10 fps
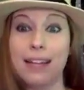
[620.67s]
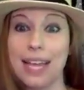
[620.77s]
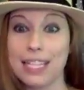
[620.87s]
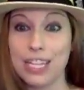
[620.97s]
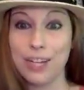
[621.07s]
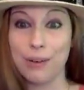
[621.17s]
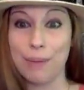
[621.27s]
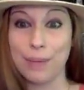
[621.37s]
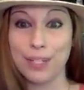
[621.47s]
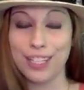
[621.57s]
it's new and
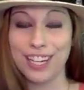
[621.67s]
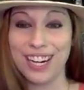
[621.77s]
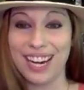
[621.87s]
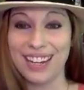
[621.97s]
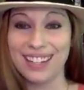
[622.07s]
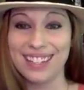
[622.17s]
people are learning.